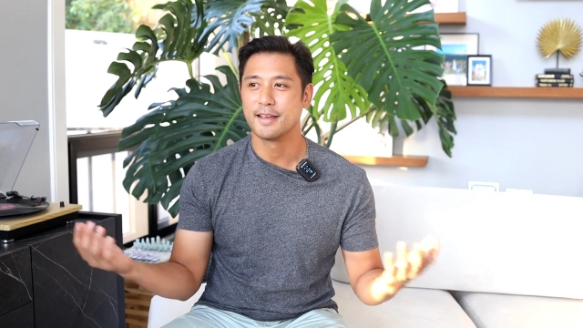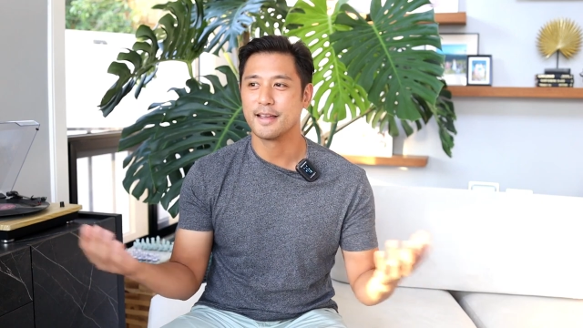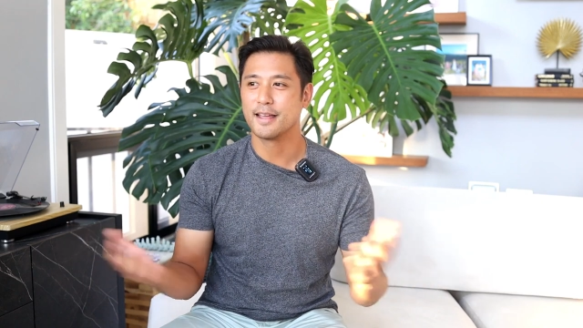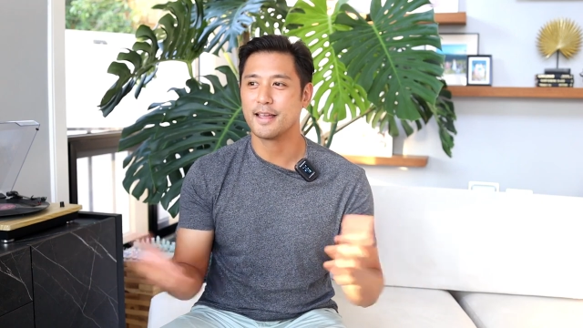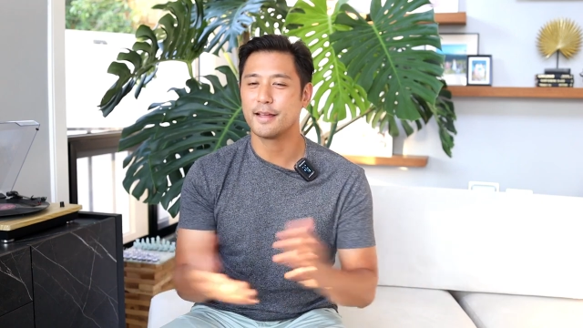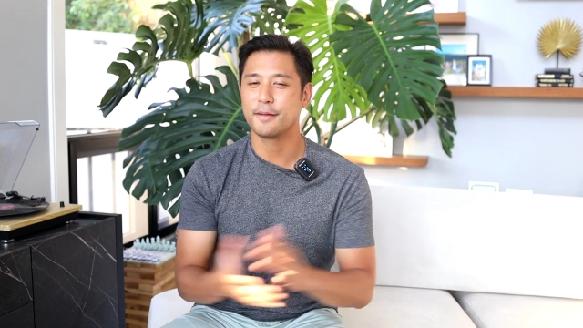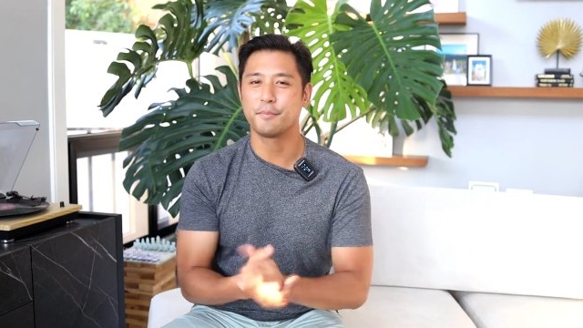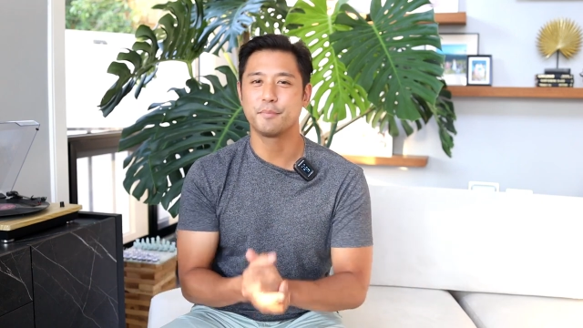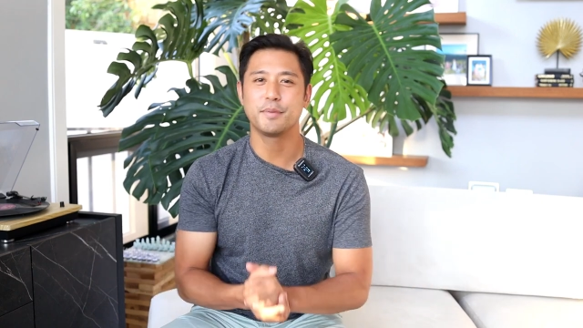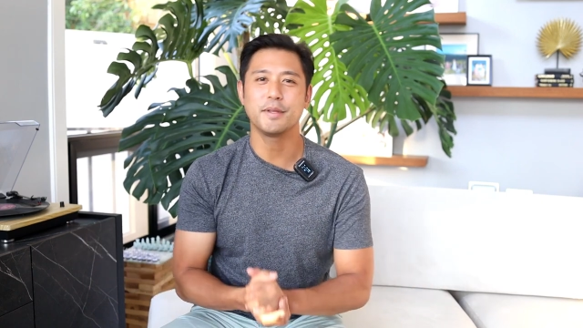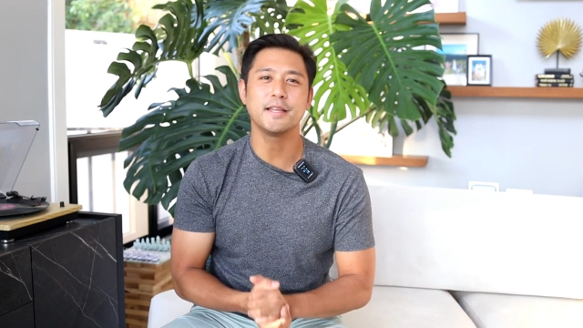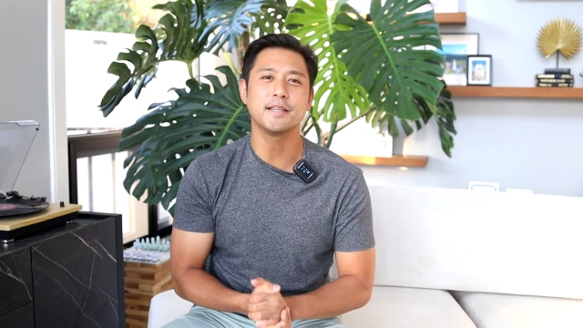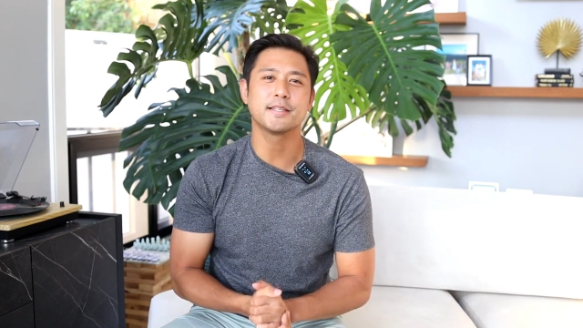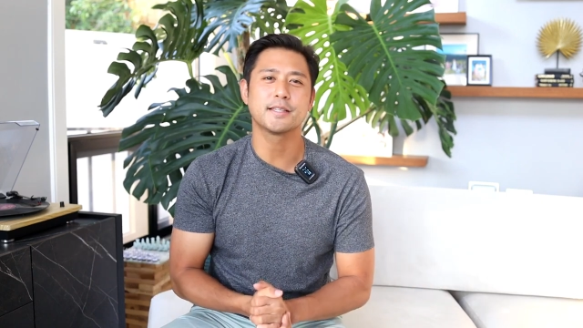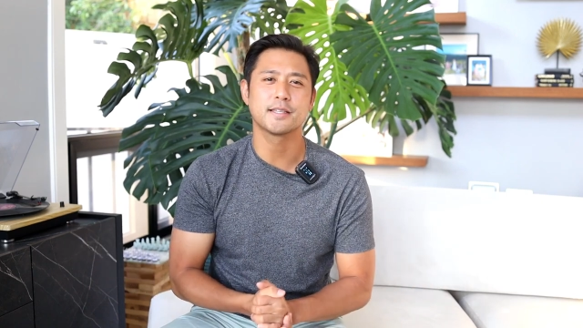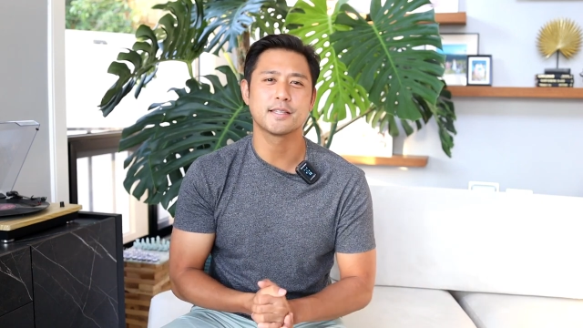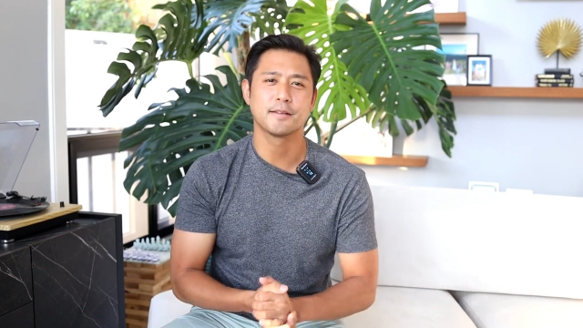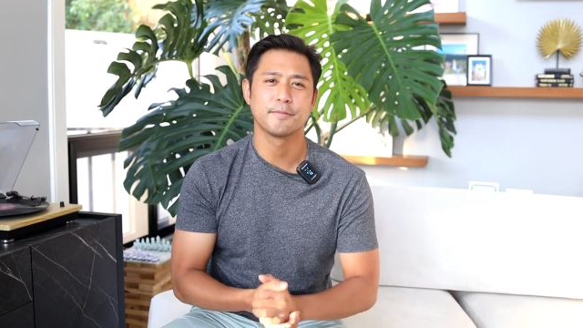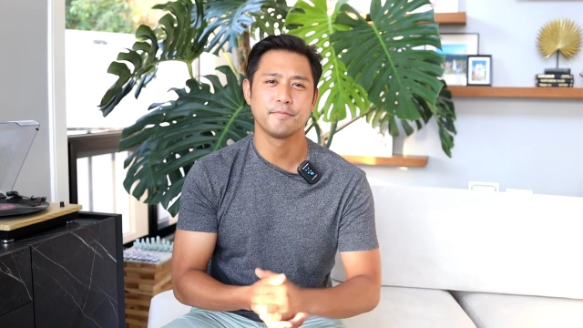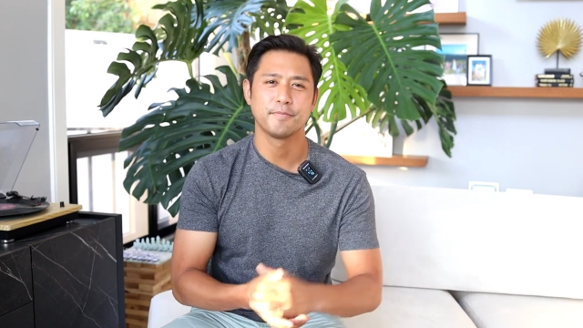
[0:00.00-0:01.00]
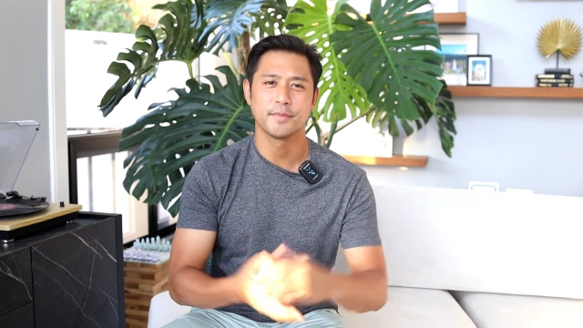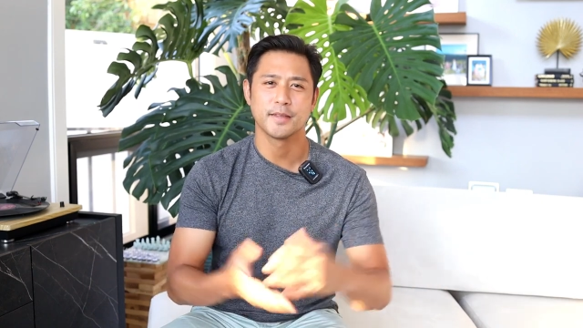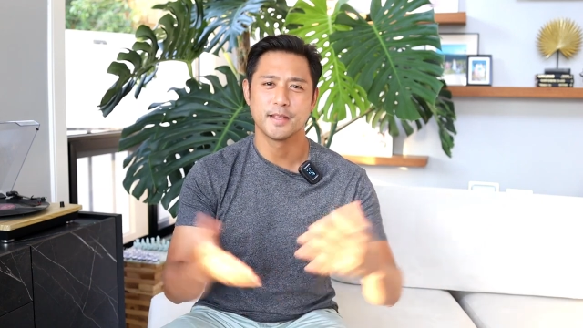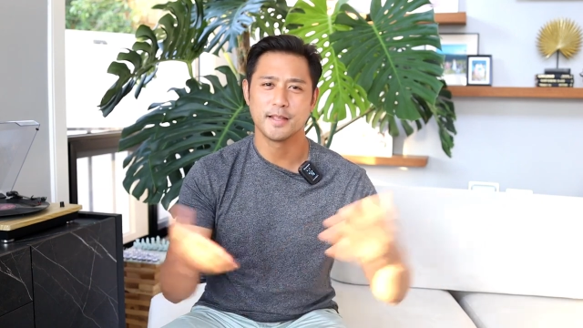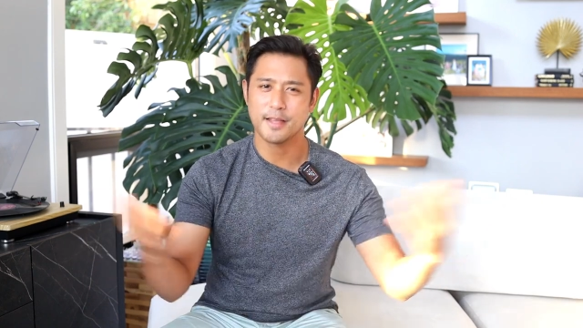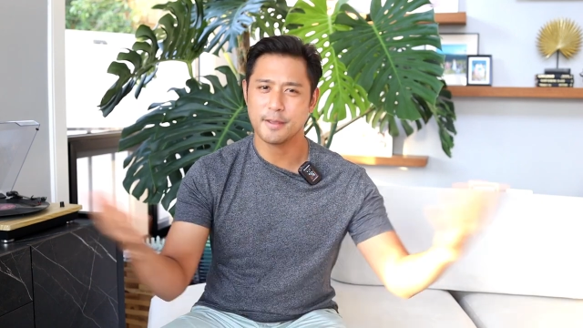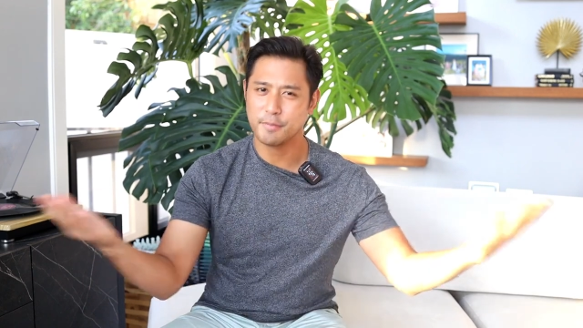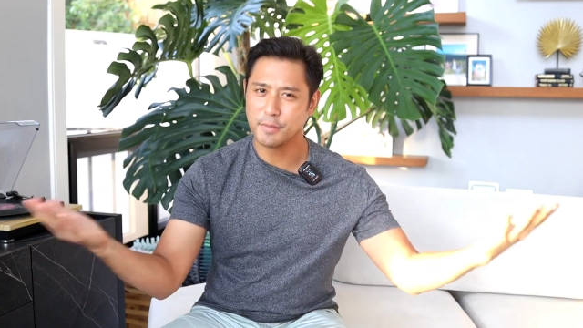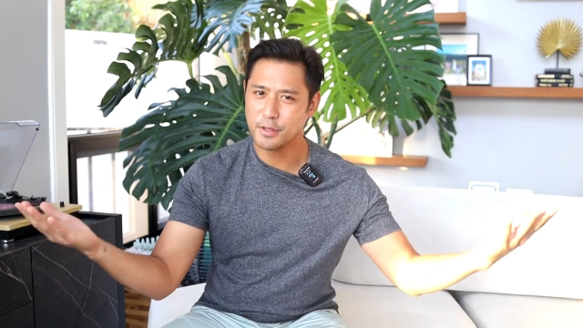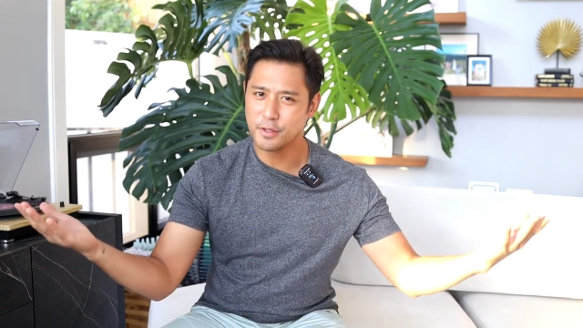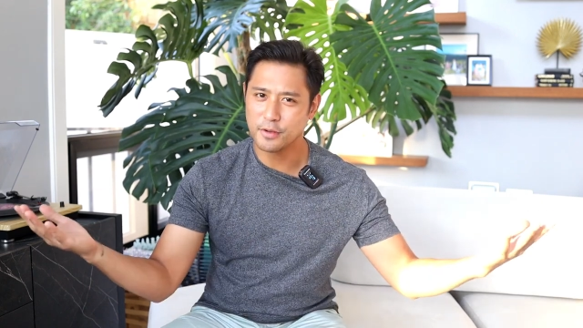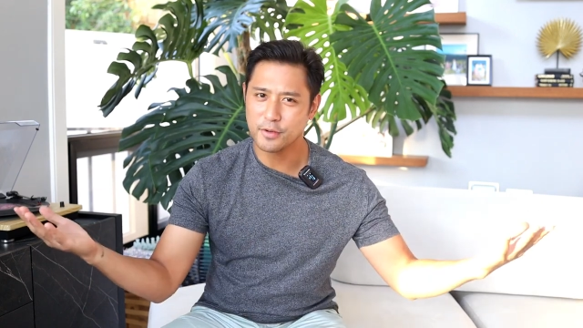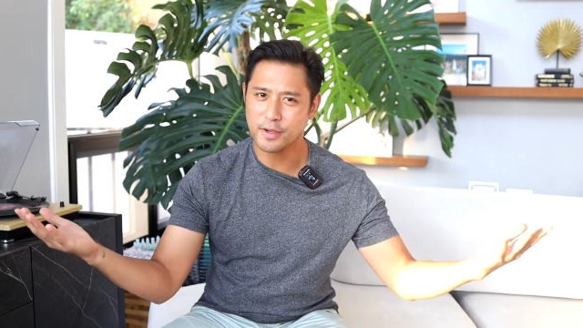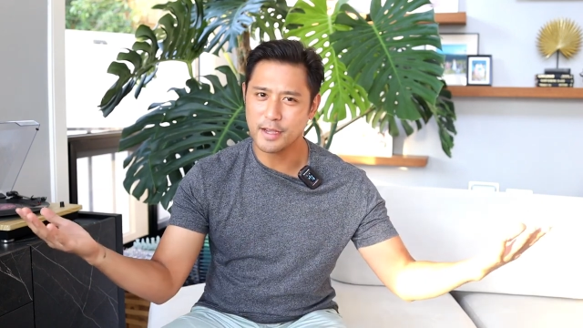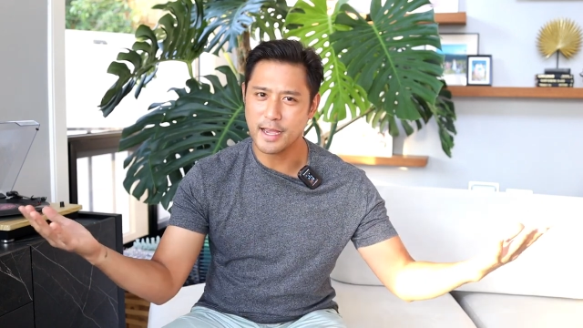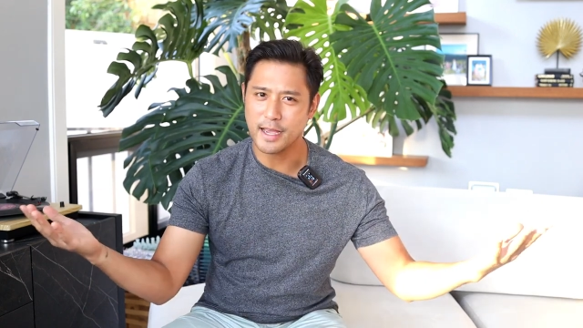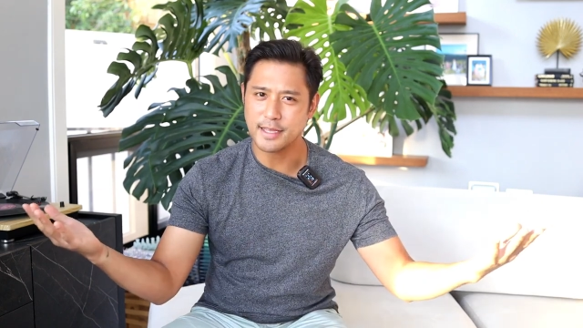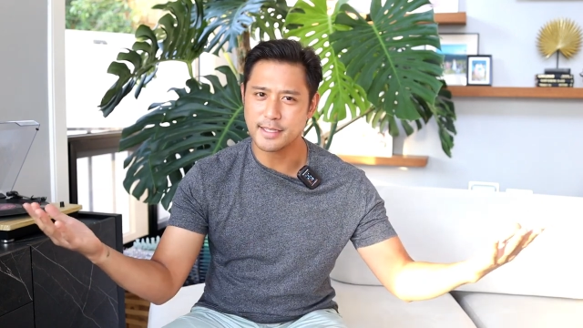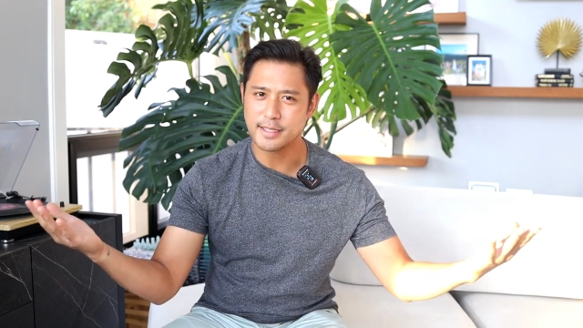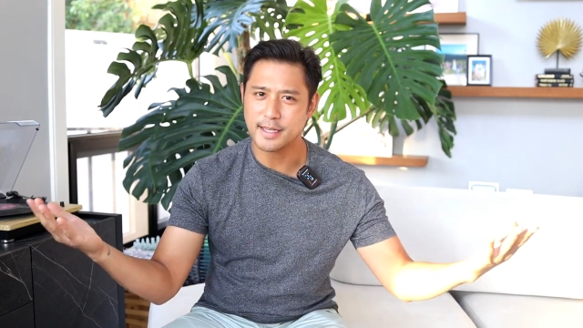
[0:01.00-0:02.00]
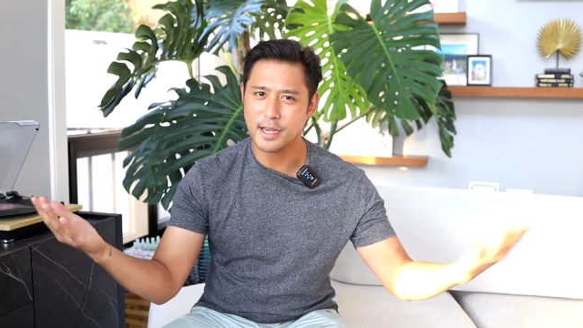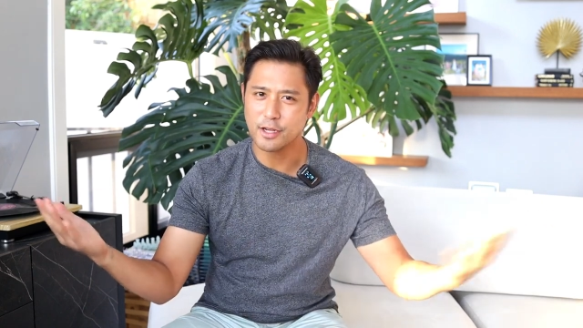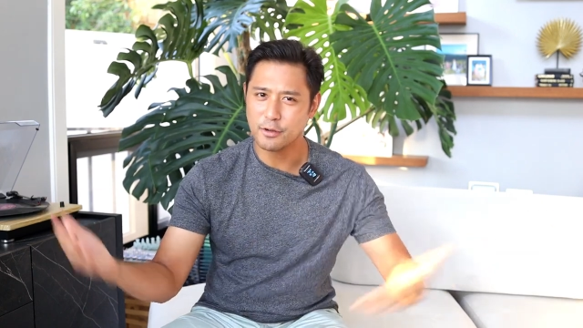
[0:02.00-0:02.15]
Yeah, please, let me know guys,